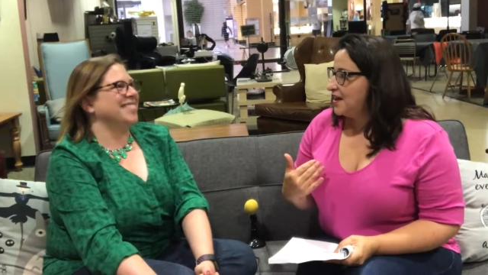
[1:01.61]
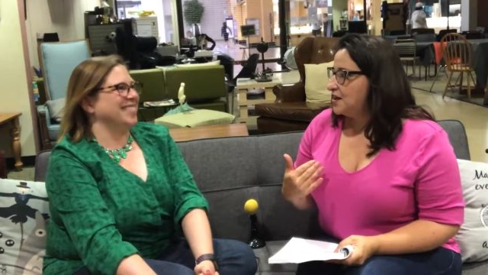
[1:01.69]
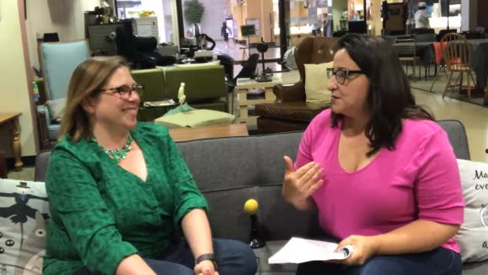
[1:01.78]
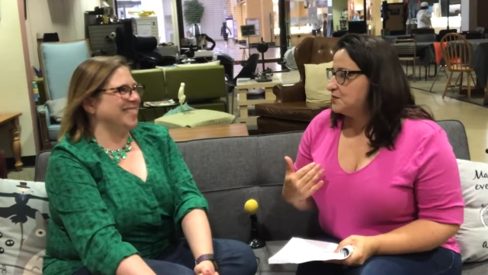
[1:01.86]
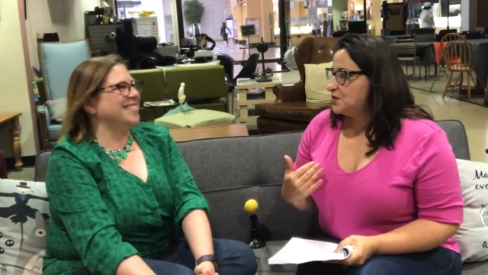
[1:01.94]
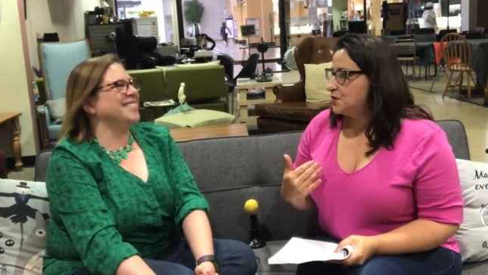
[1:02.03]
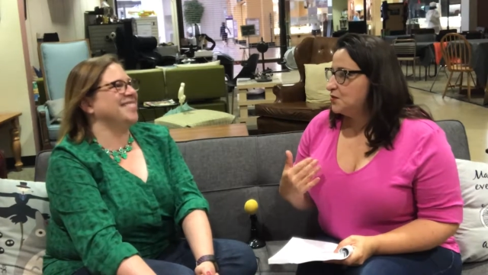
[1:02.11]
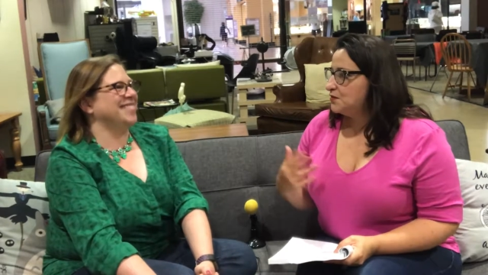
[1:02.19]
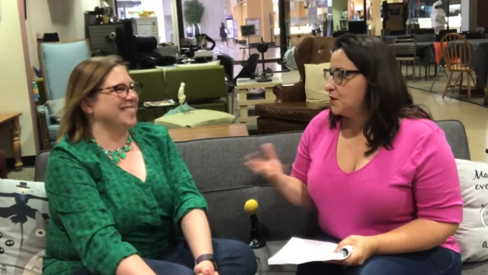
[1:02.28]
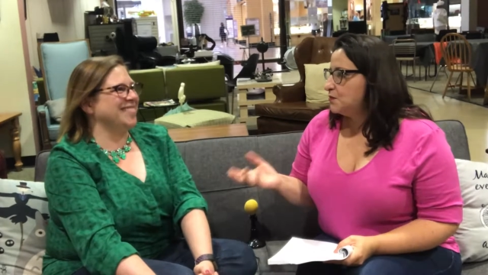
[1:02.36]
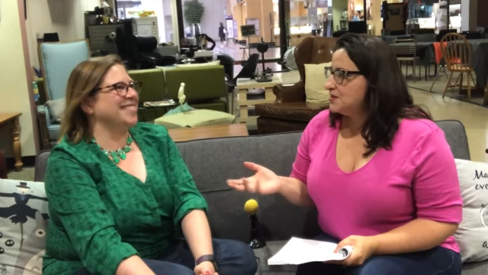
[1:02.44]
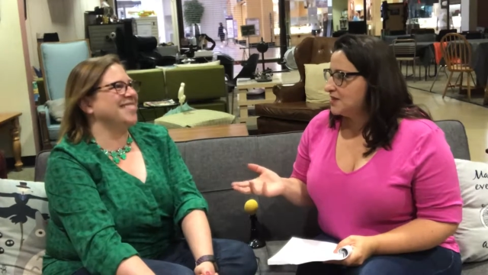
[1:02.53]
Speaker 1: um, so
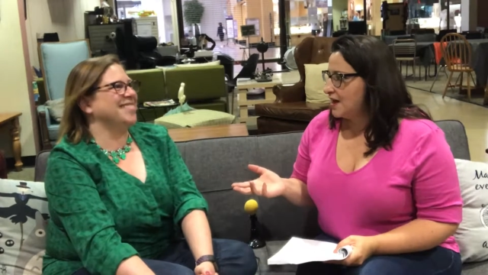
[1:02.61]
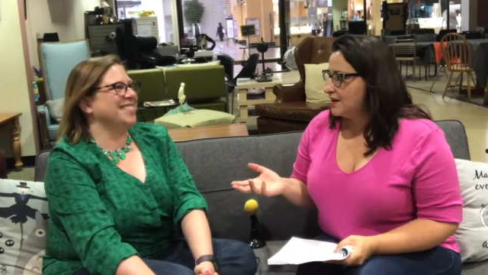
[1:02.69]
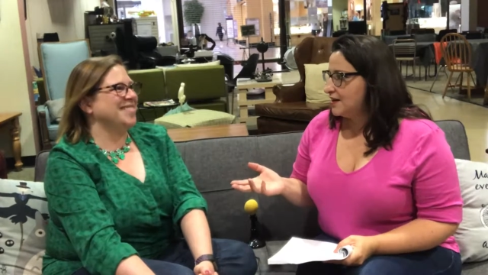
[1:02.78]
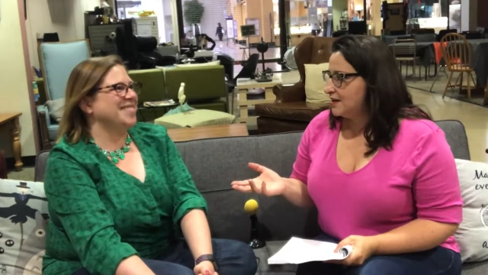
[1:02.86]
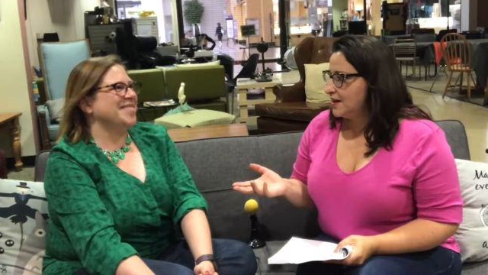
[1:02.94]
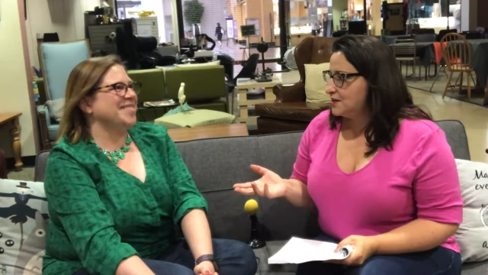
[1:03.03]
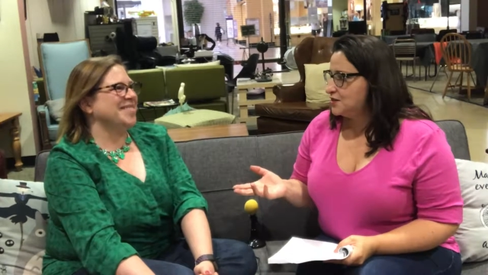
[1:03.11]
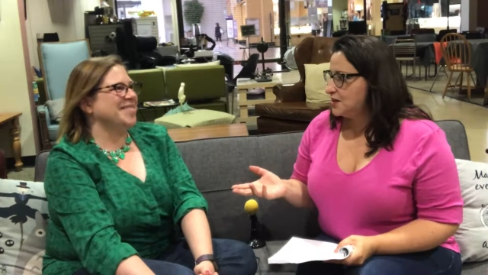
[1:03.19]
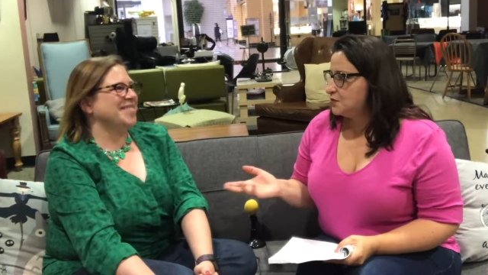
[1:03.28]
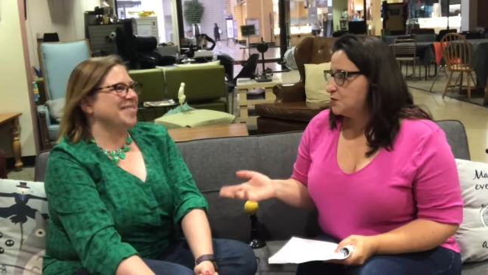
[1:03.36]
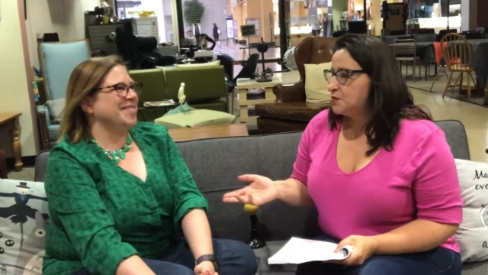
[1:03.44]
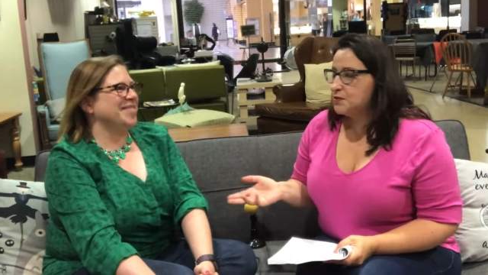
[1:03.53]
we've always had a connection
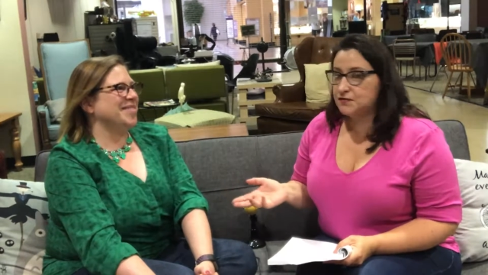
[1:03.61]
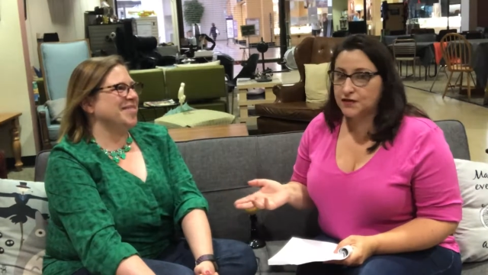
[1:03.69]
even when we